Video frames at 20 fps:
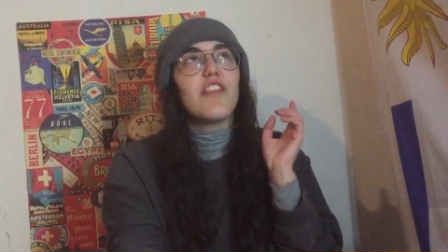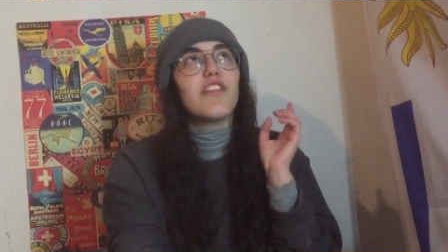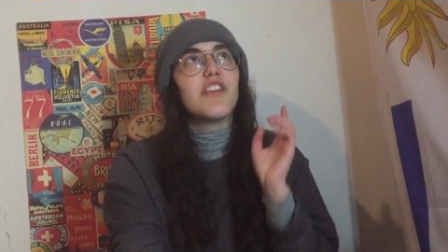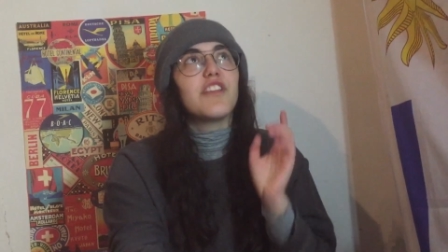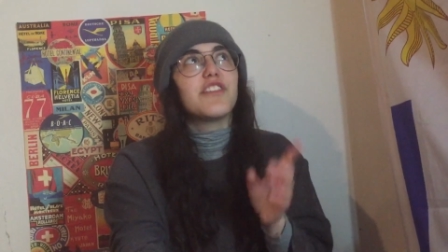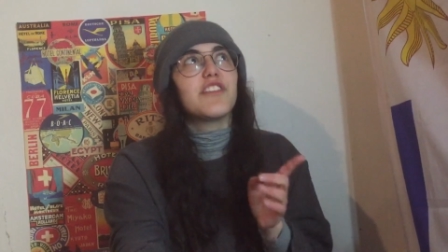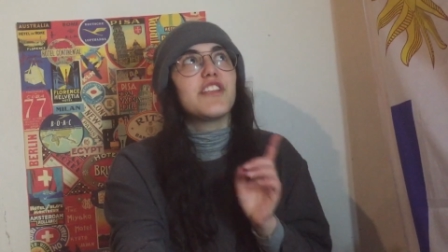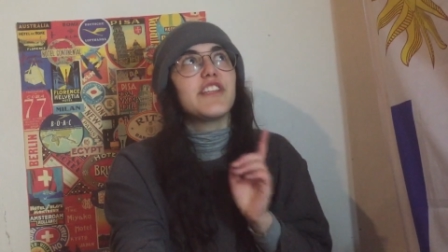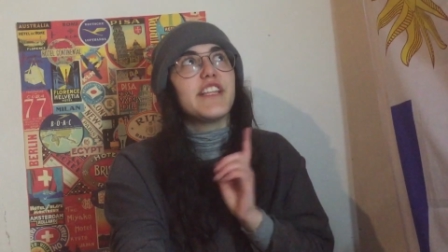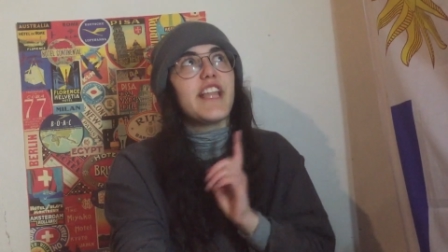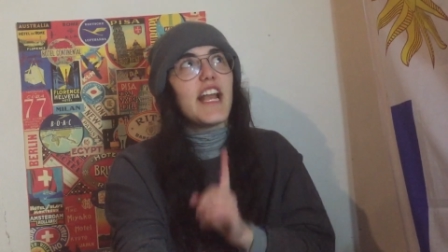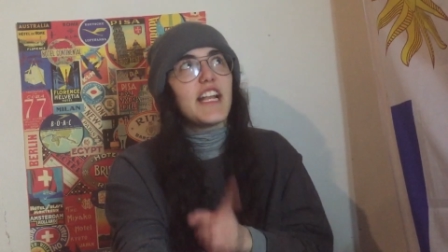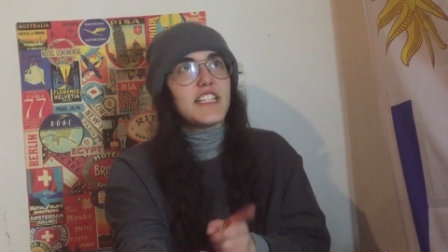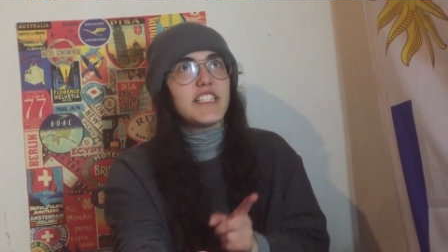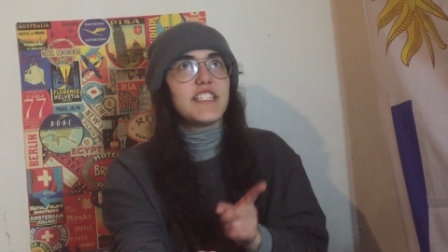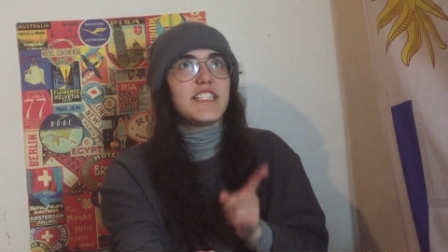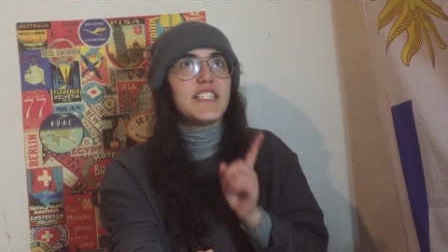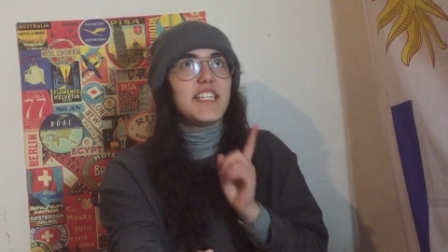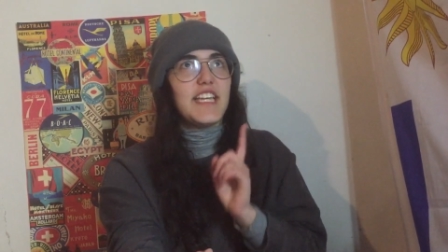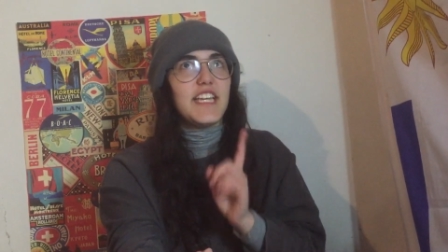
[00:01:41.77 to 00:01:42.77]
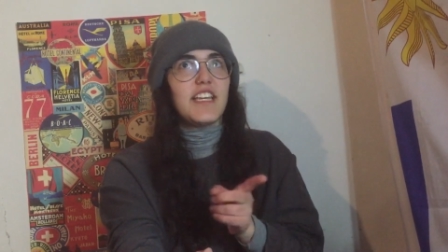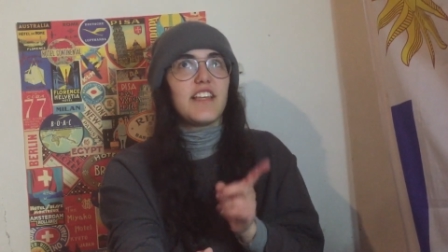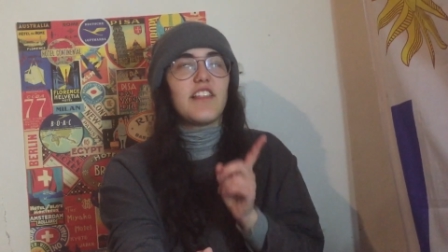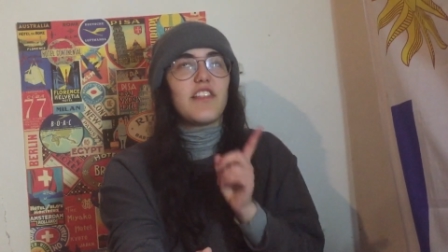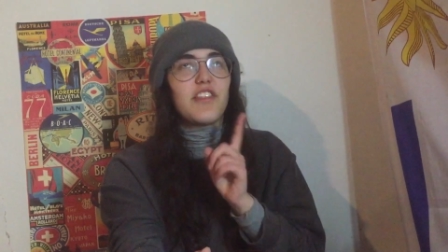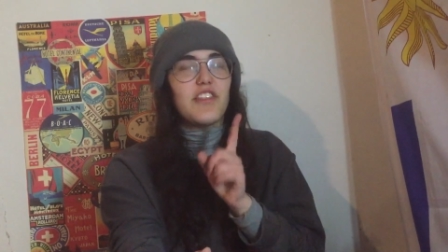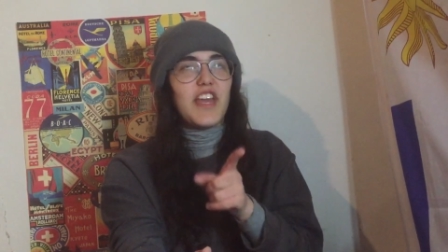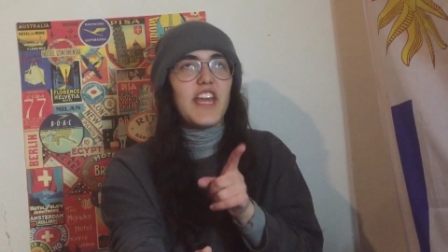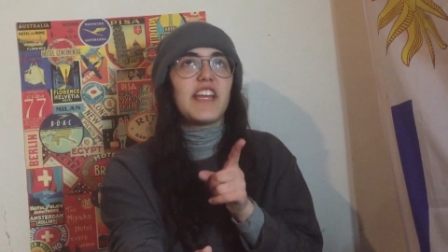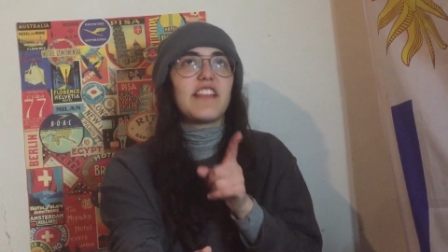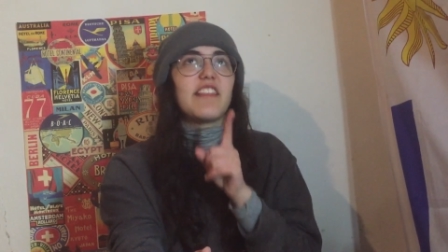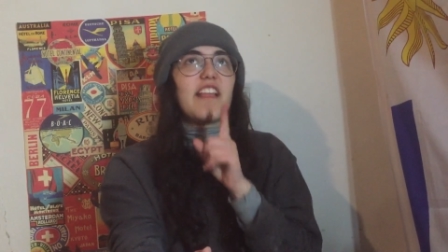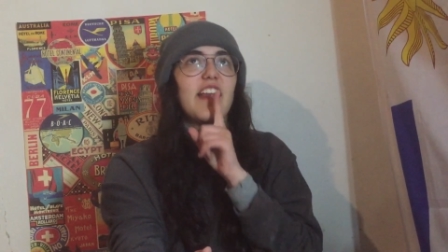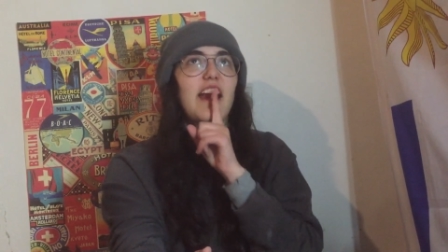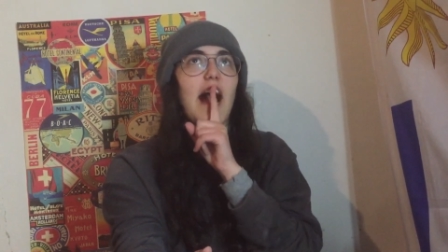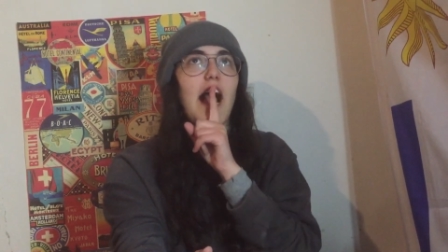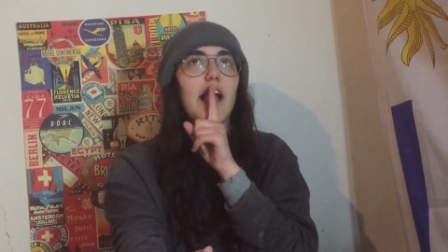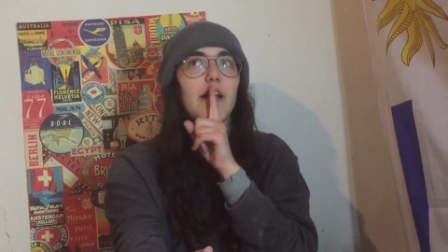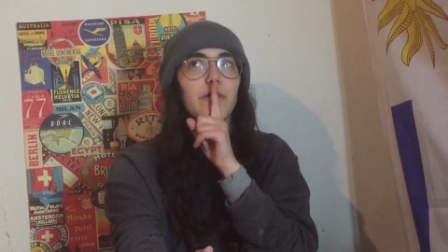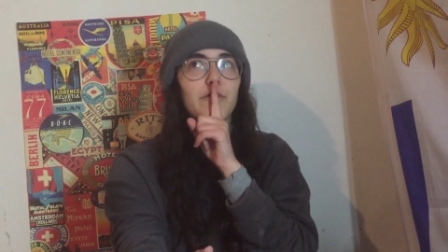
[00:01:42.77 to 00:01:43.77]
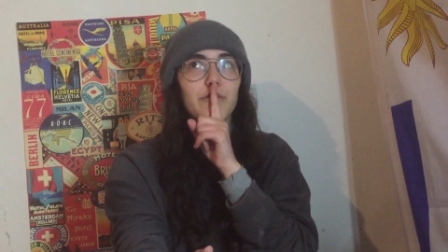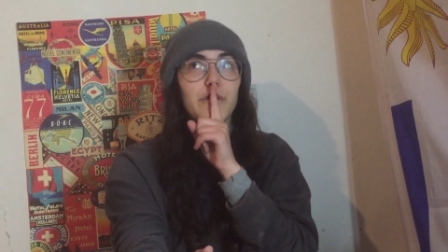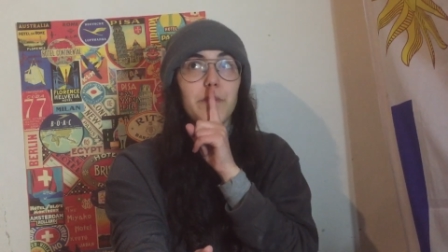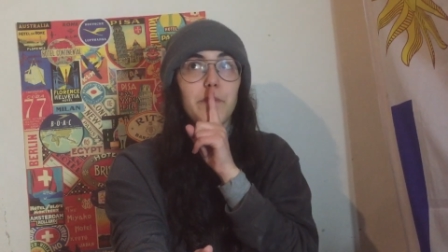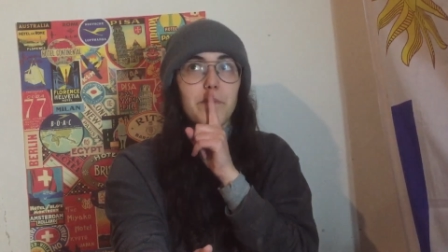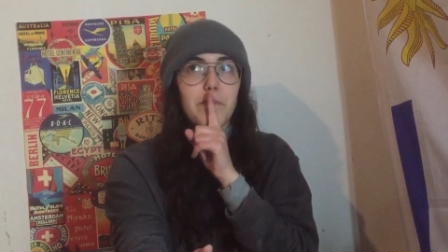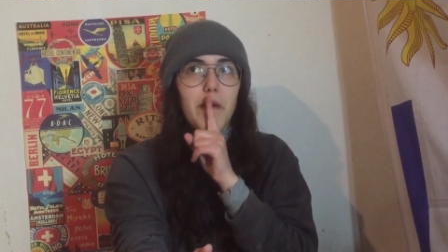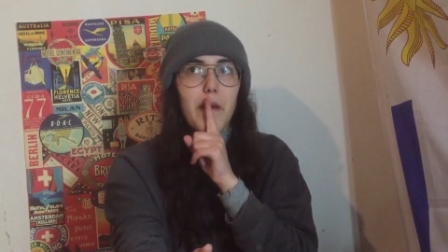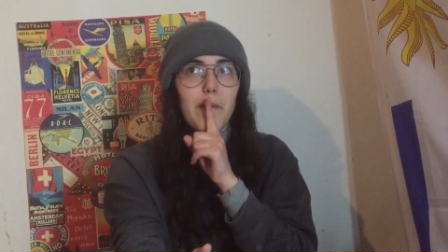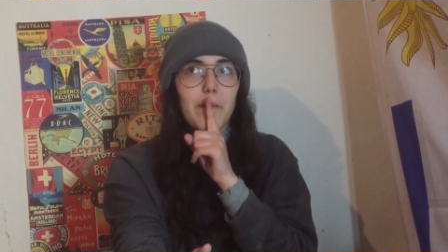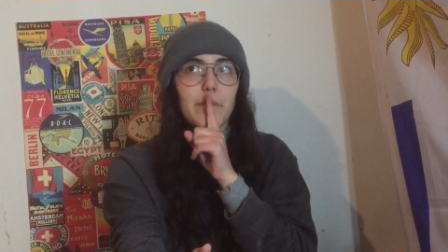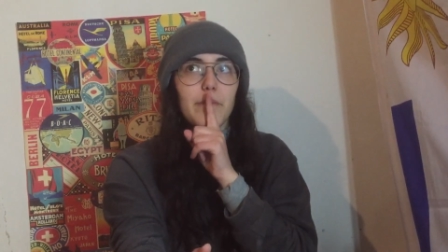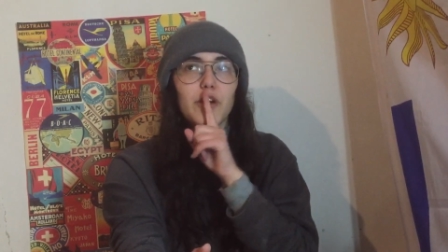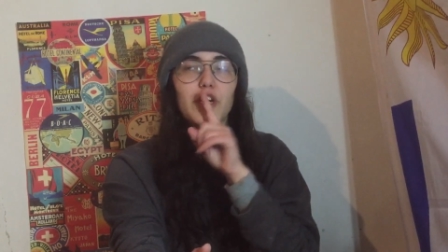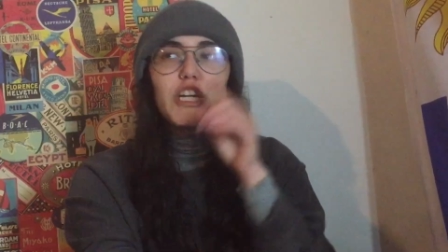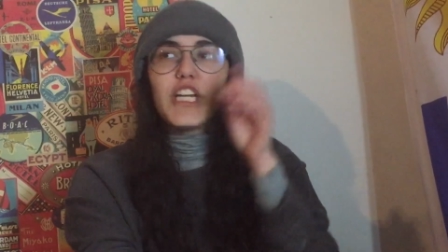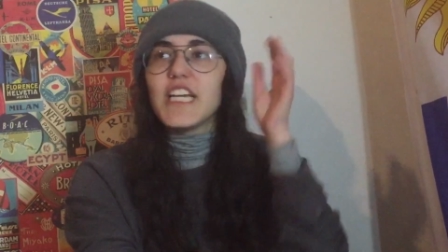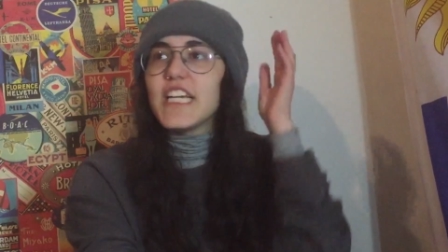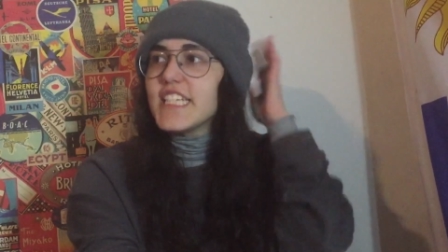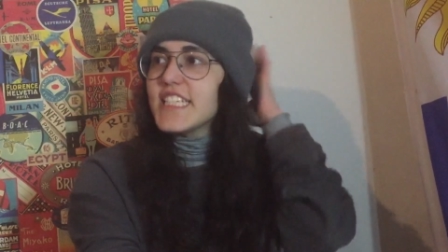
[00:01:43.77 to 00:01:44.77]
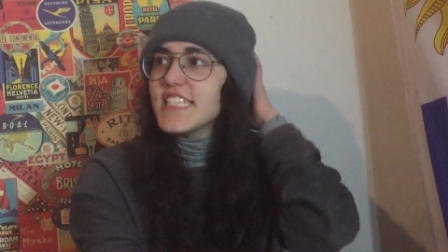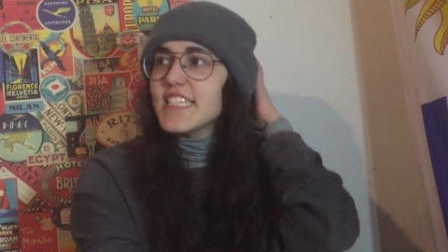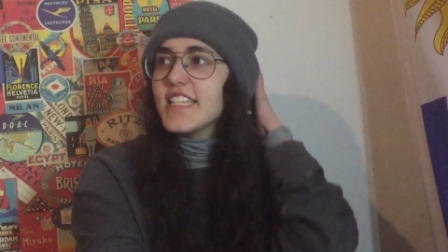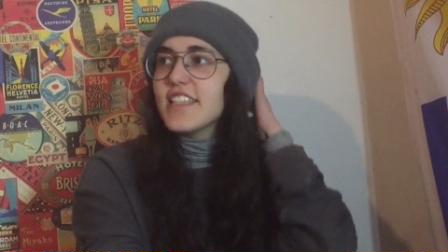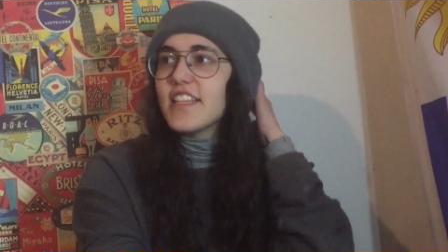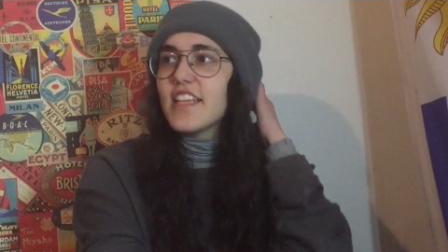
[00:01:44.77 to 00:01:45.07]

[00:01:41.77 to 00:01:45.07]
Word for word: And then the next thing that I remember is